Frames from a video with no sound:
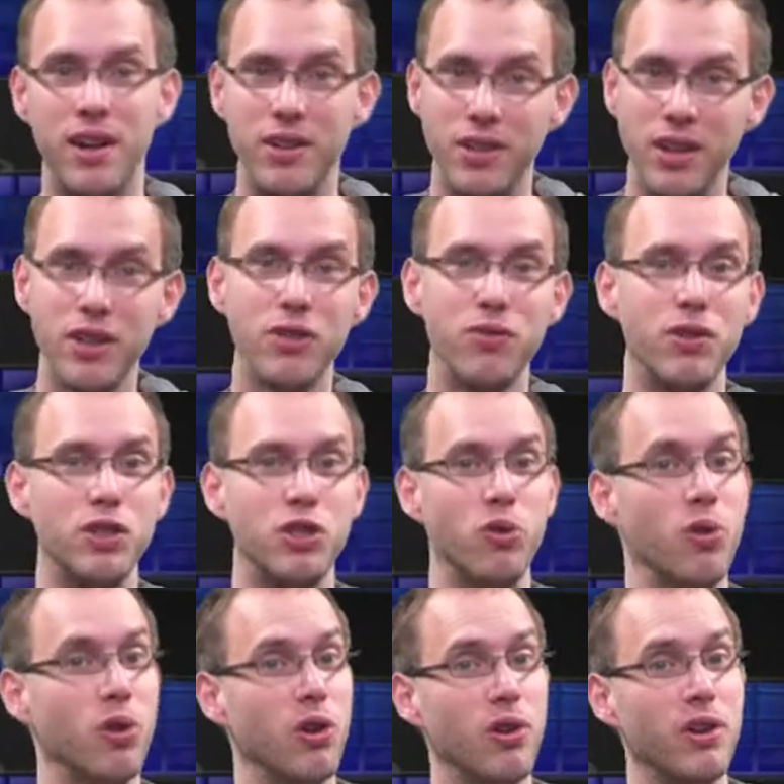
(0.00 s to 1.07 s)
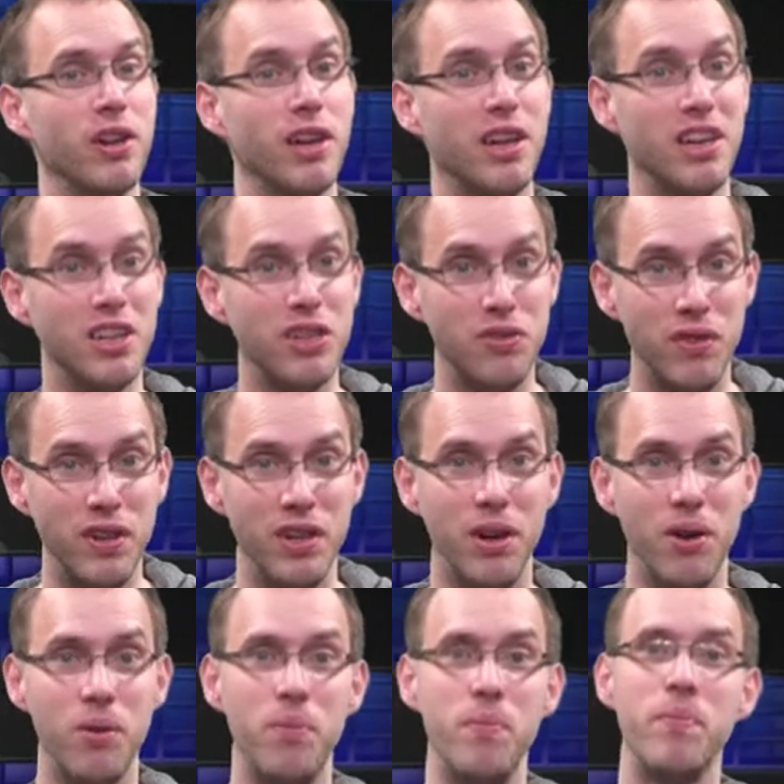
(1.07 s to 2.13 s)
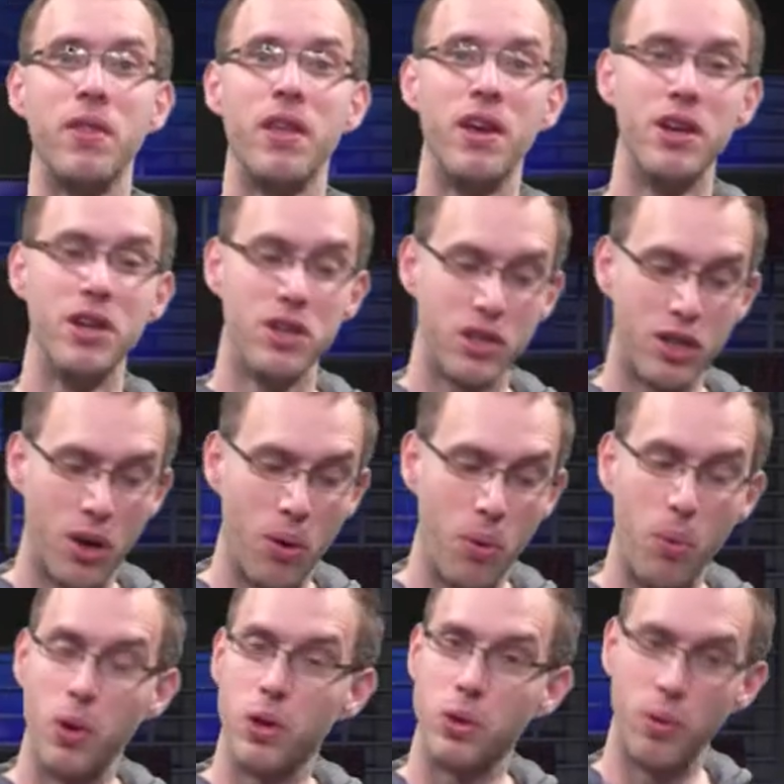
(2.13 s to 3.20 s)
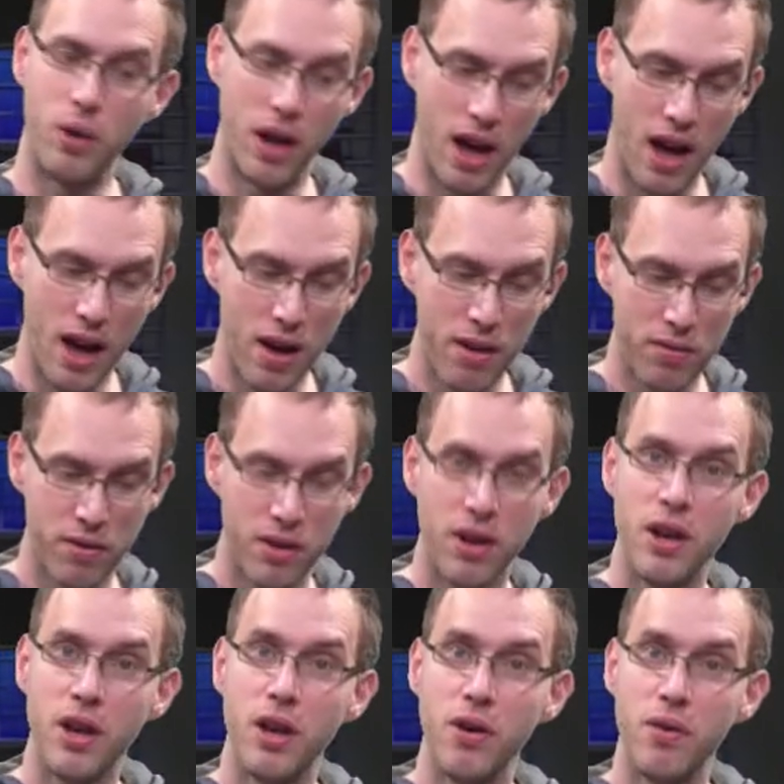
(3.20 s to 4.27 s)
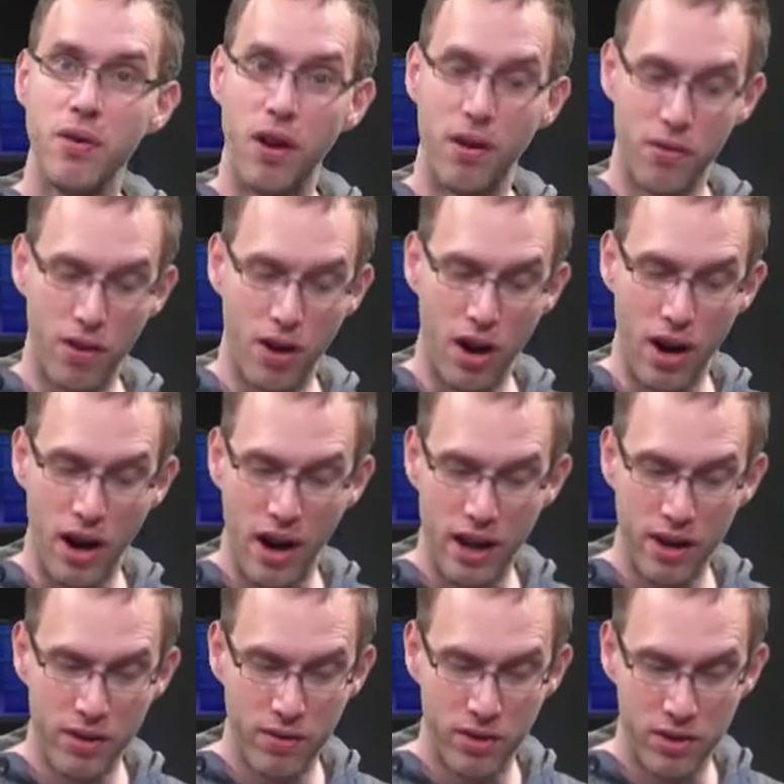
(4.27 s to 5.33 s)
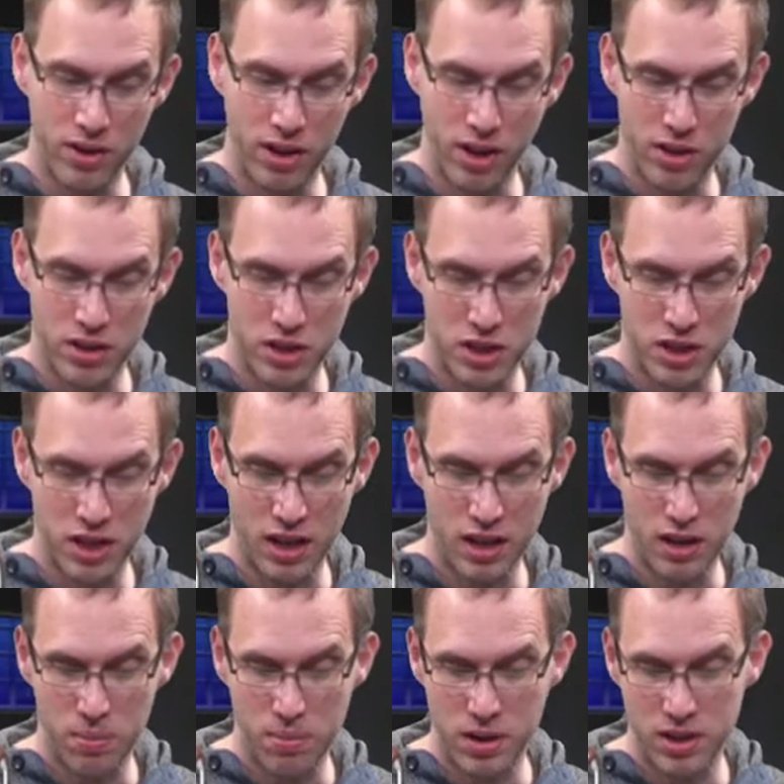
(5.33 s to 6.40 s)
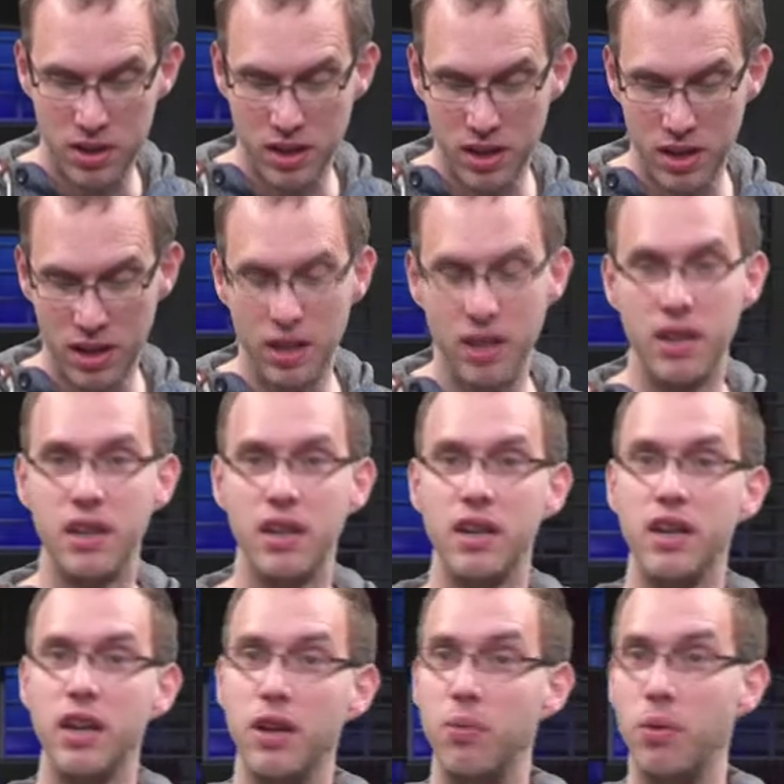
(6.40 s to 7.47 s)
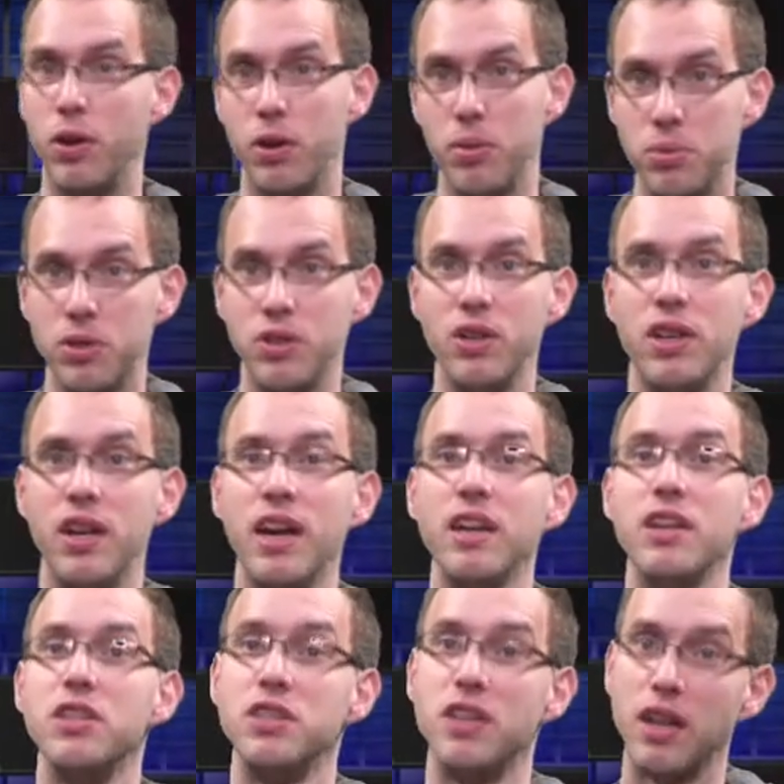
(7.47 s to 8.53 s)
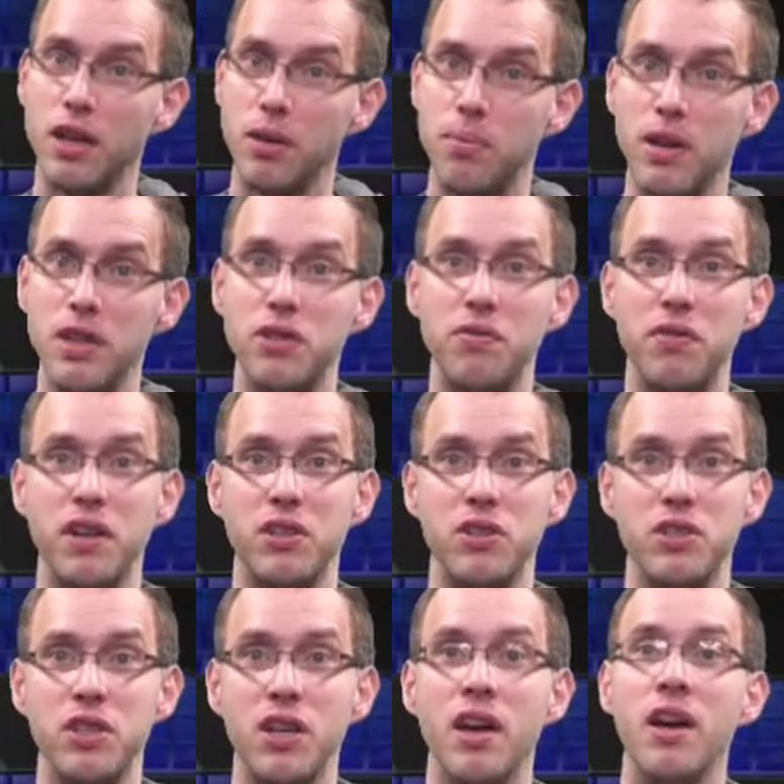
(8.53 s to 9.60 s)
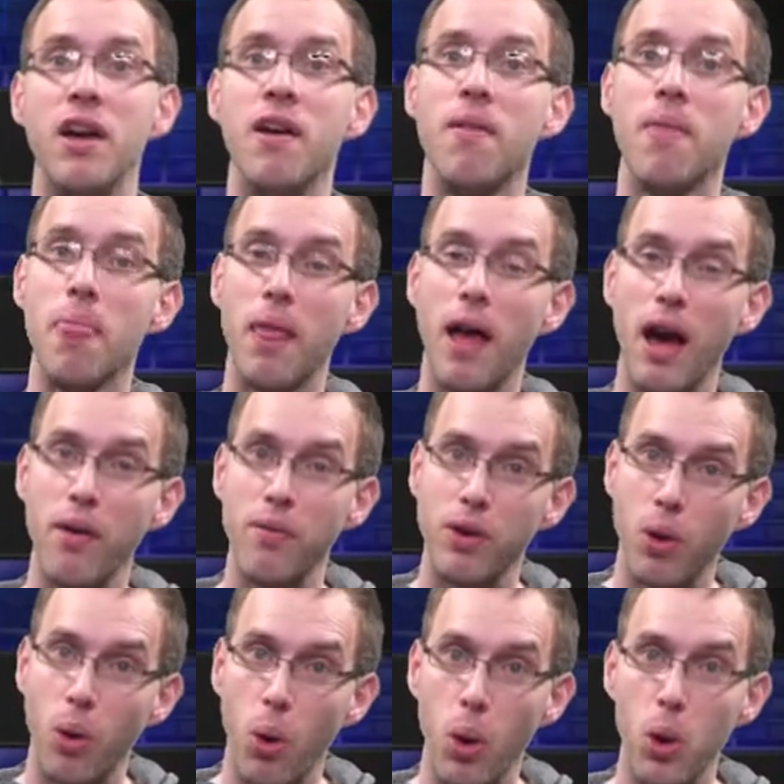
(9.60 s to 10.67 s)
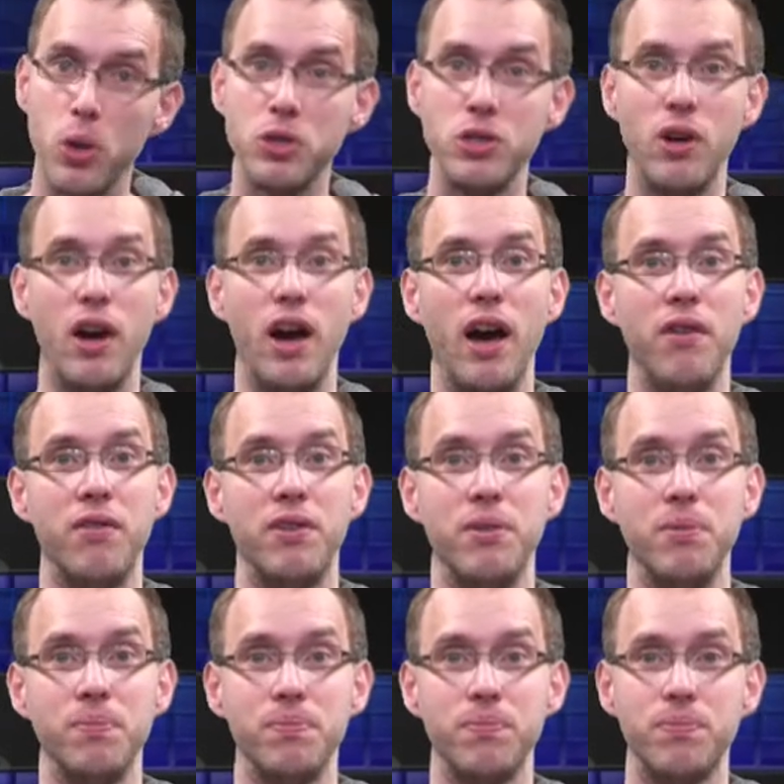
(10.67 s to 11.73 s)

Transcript: That is what you will learn in this video. So what do we have? We have Rn, with our standard basis E, E1 up to En, the standard basis vectors. And we also have um,